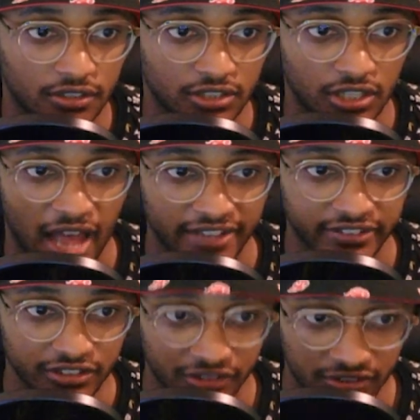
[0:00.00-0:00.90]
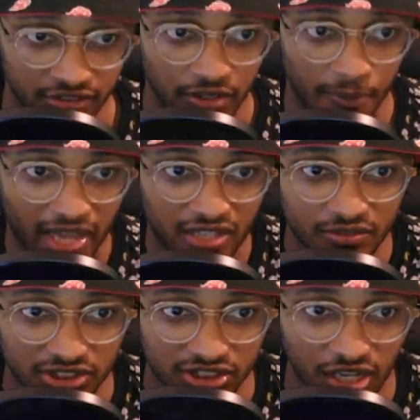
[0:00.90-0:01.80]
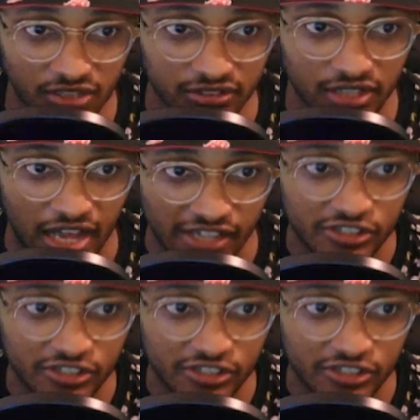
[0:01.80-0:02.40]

to handle the main Sun and